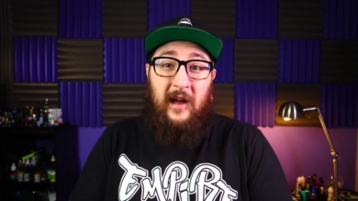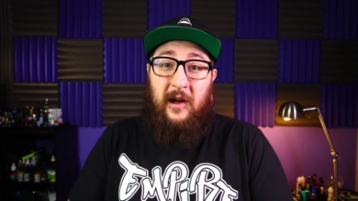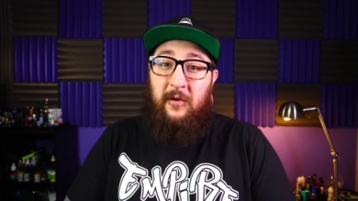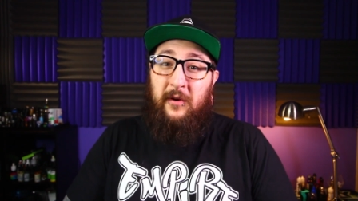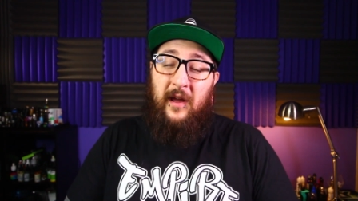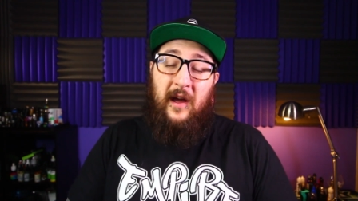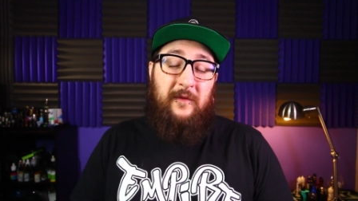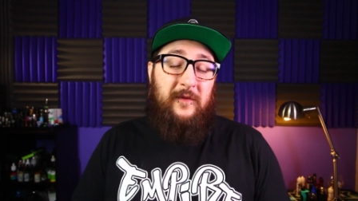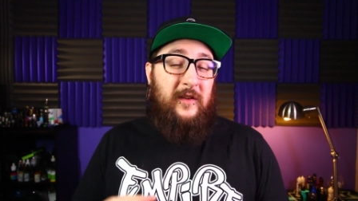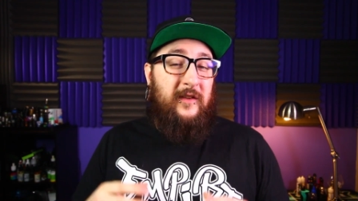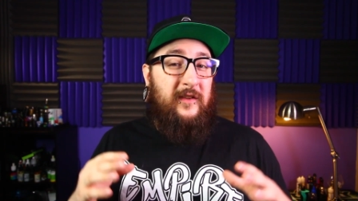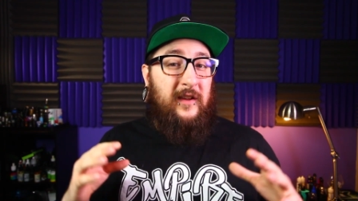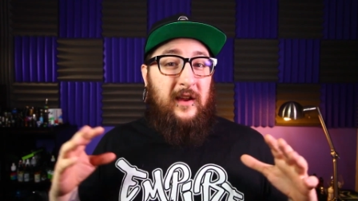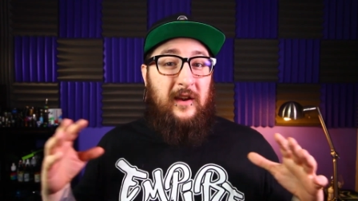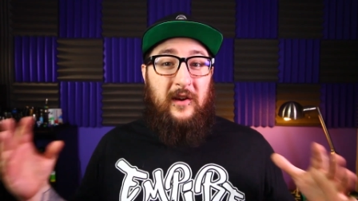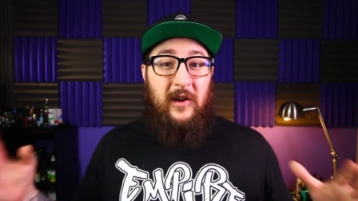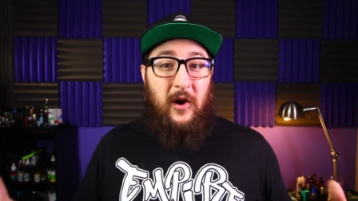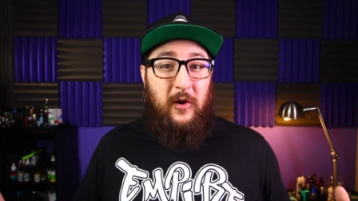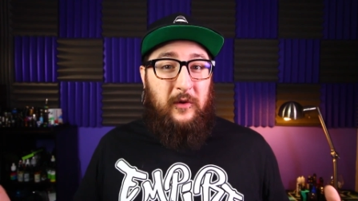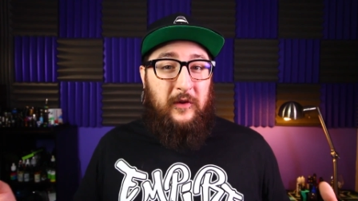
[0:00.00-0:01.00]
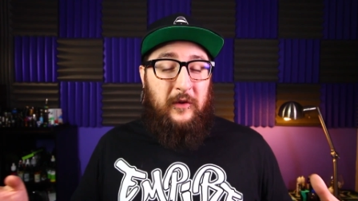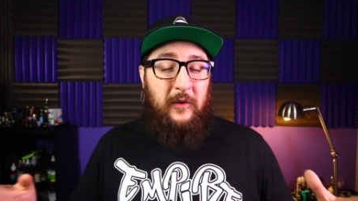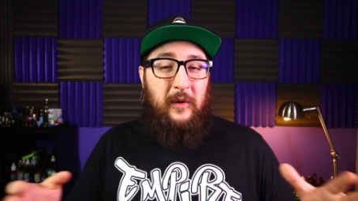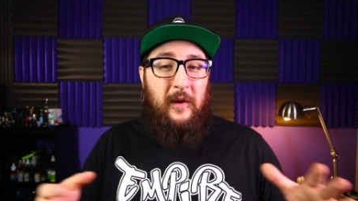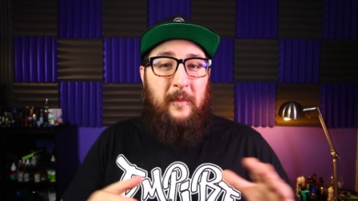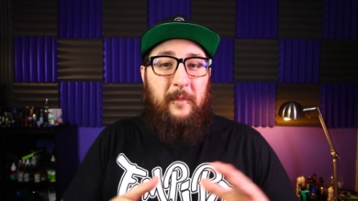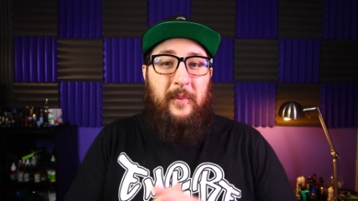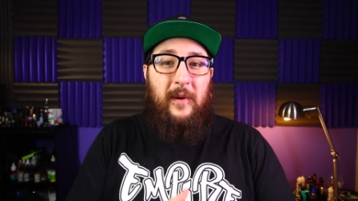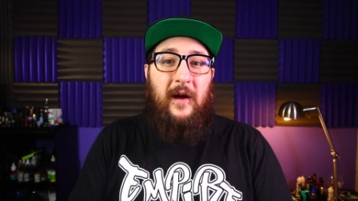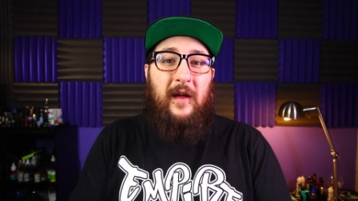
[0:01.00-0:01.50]
I would have to say no to
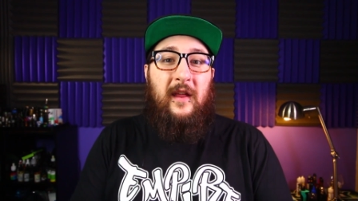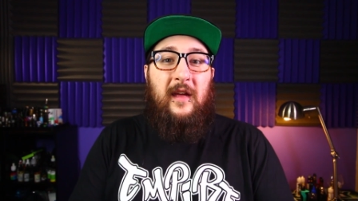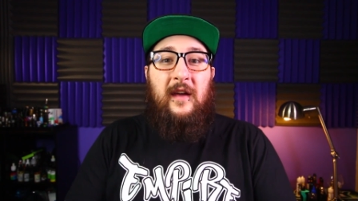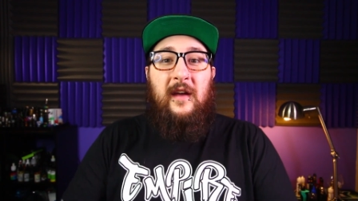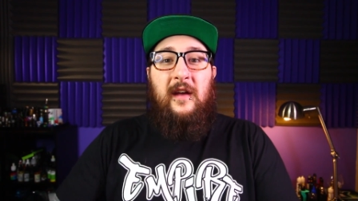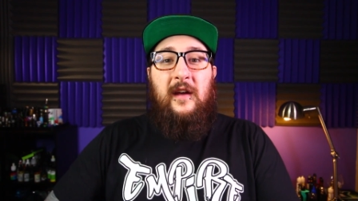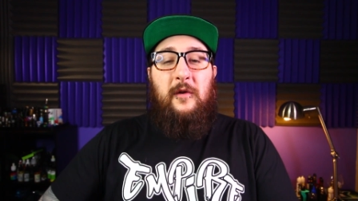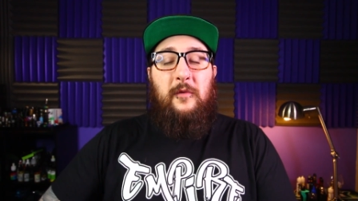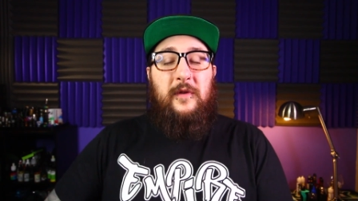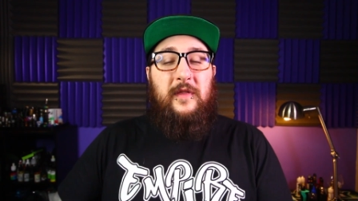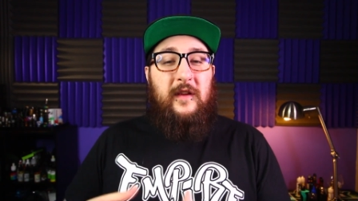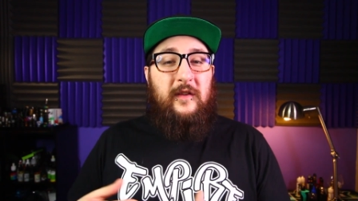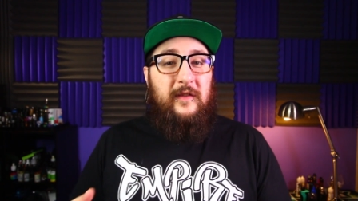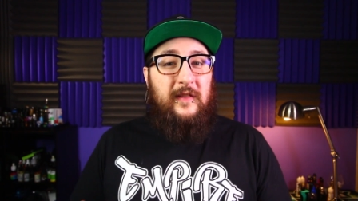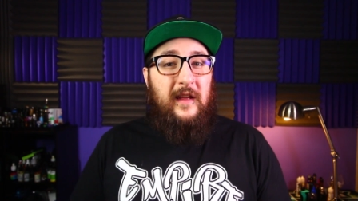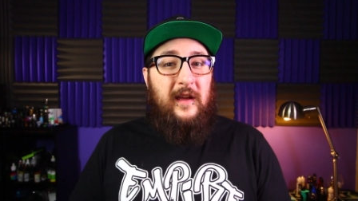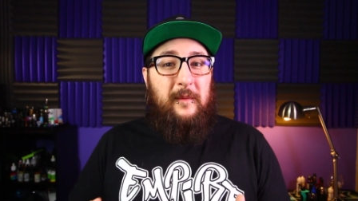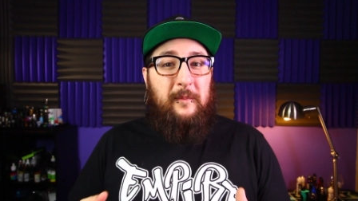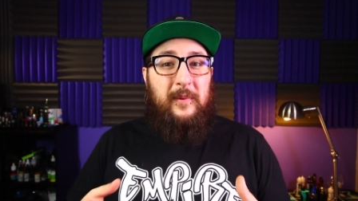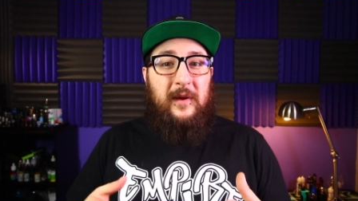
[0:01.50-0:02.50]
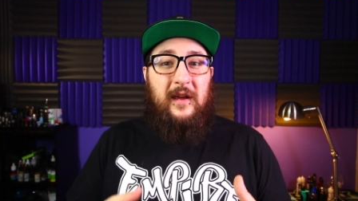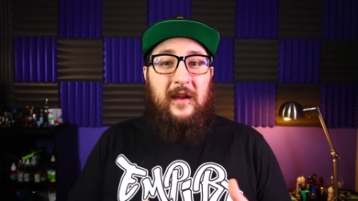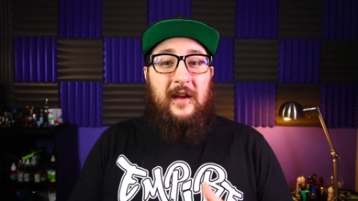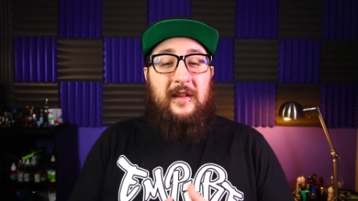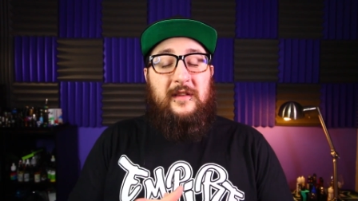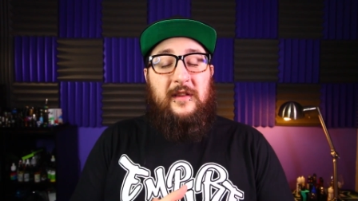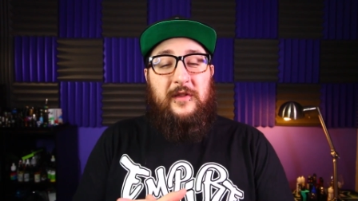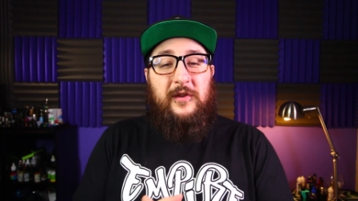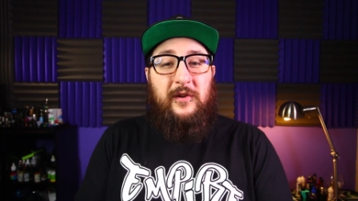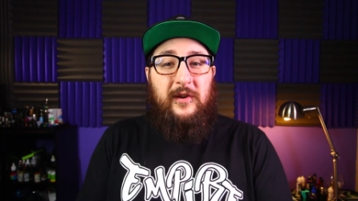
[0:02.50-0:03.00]
it, but with this thing being
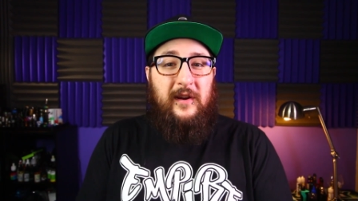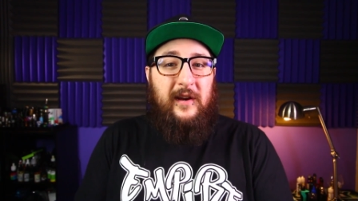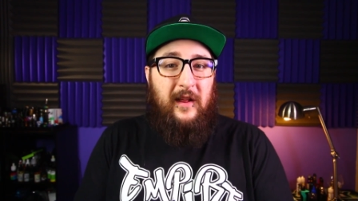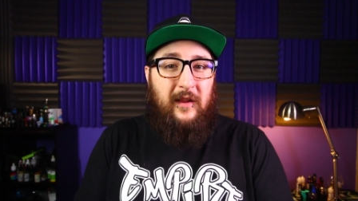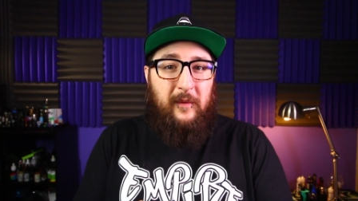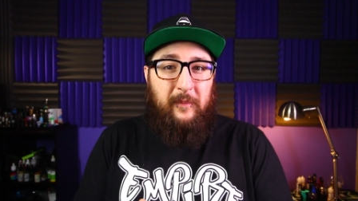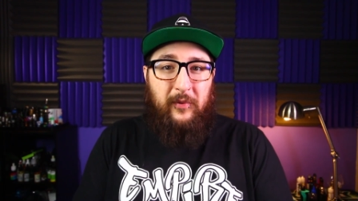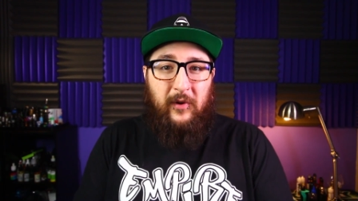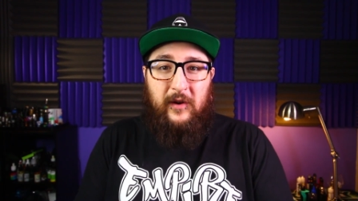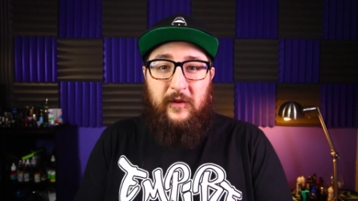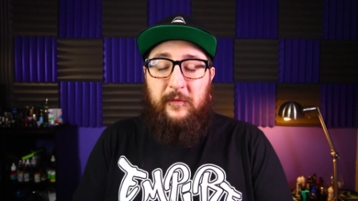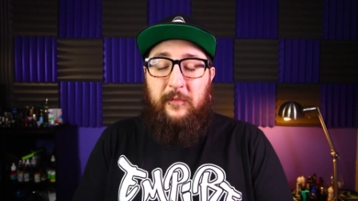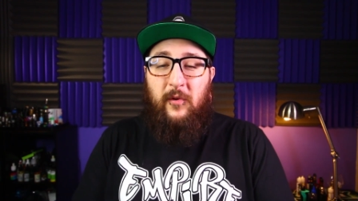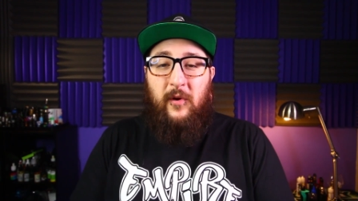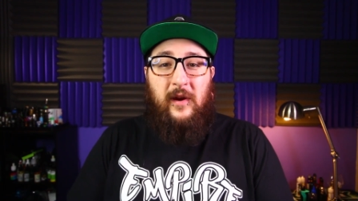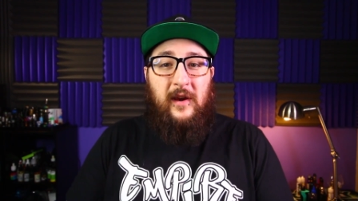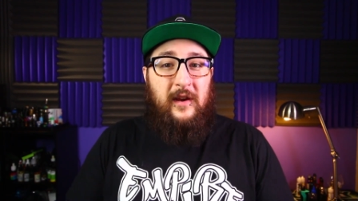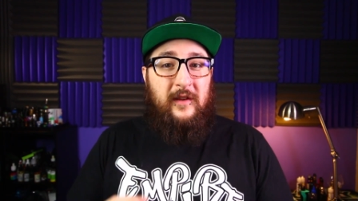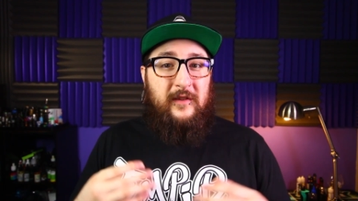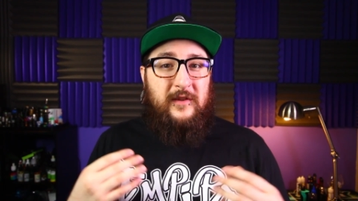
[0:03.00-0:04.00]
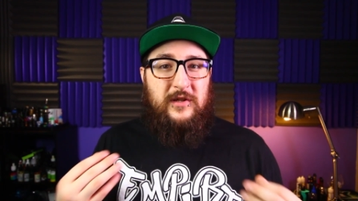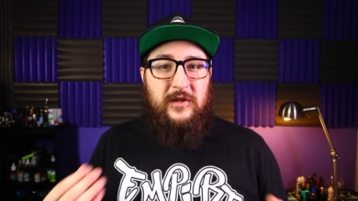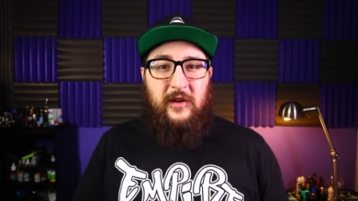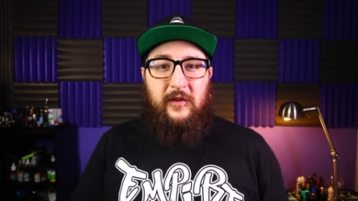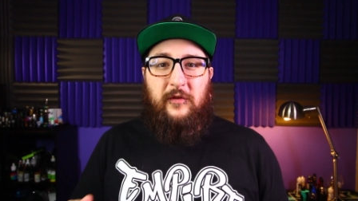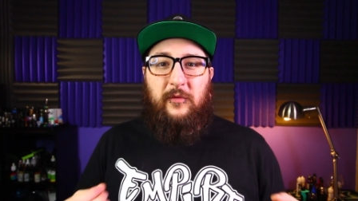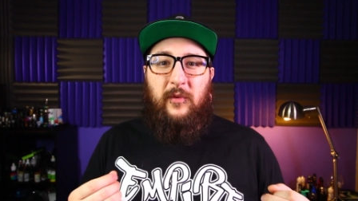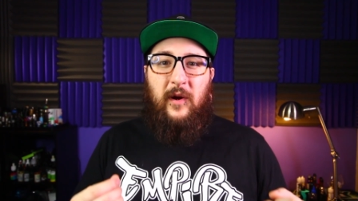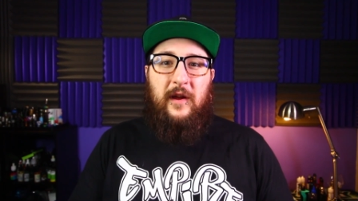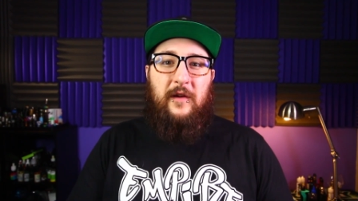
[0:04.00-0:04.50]
at the $30 price point, it's just
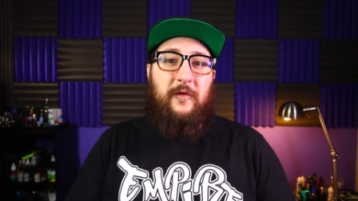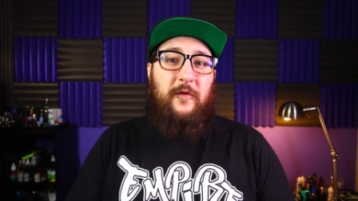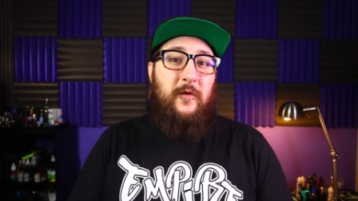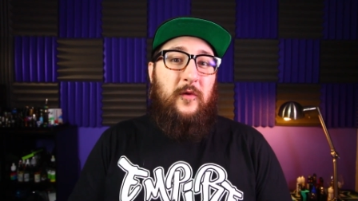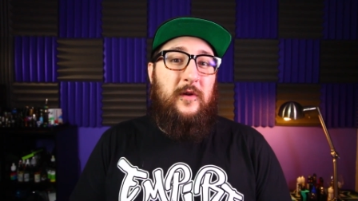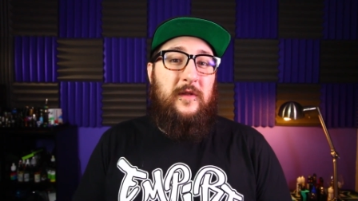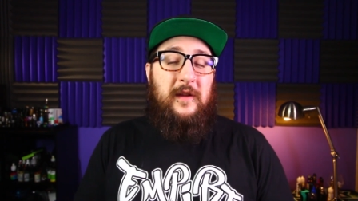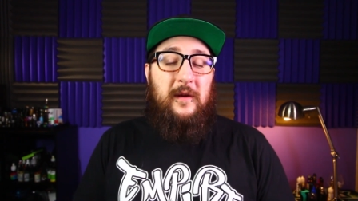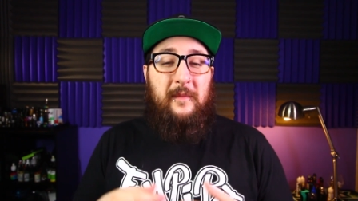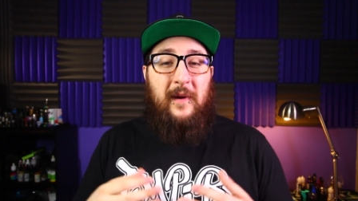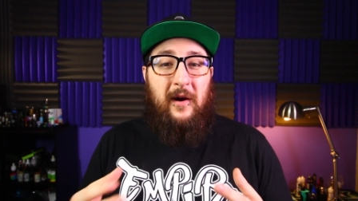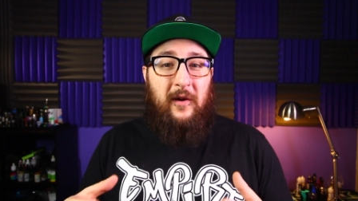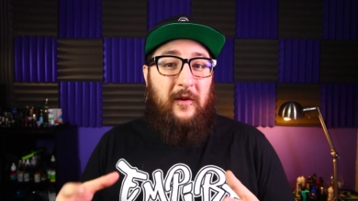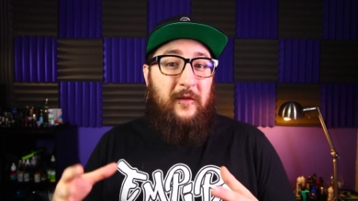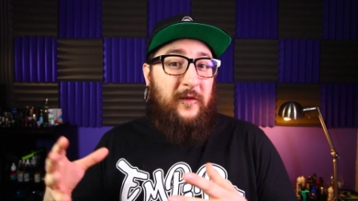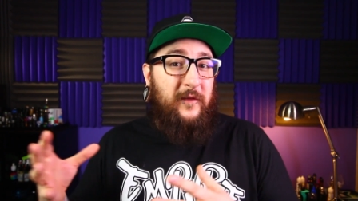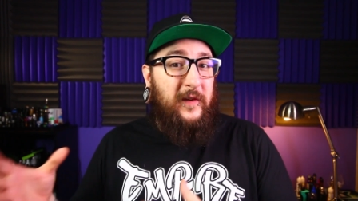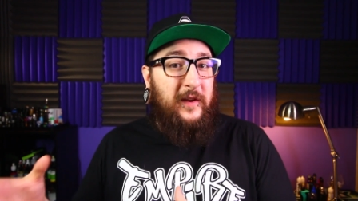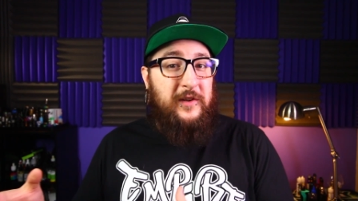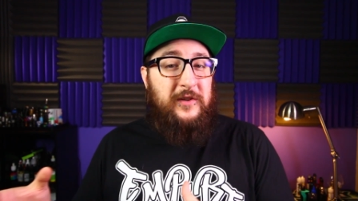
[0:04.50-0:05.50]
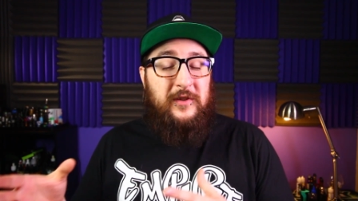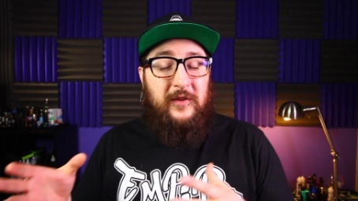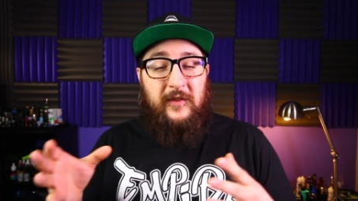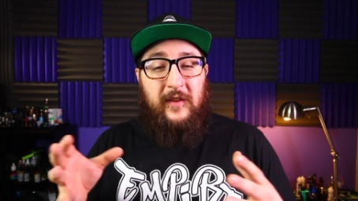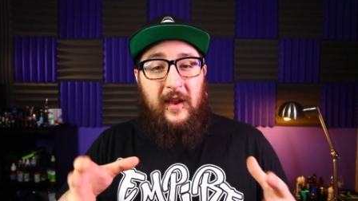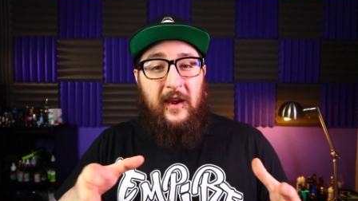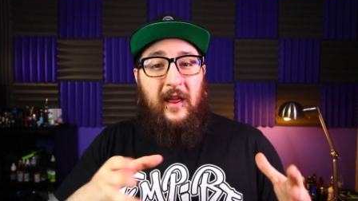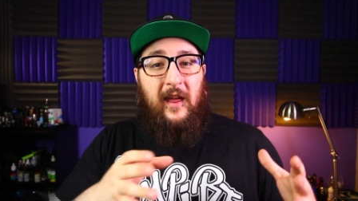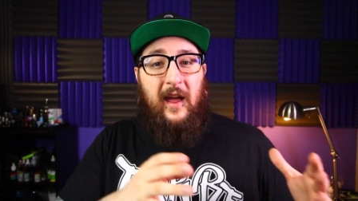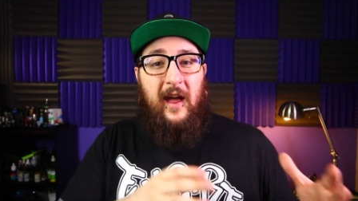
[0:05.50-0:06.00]
just right for the amount of features
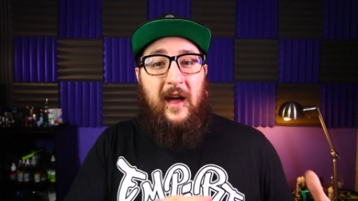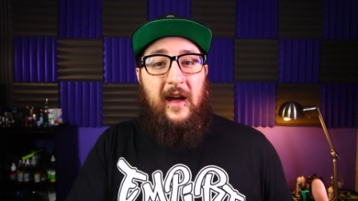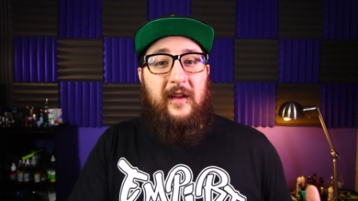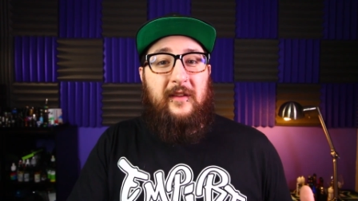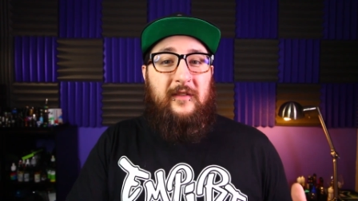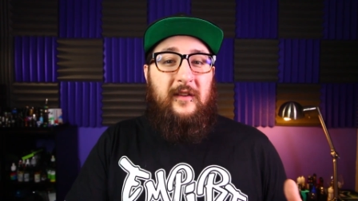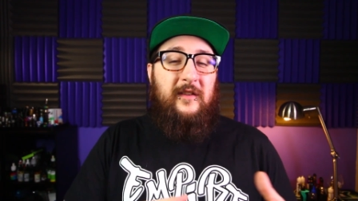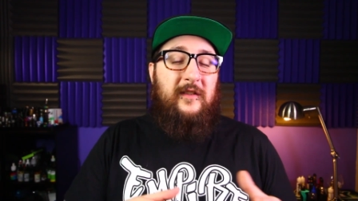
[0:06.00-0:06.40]
that it has.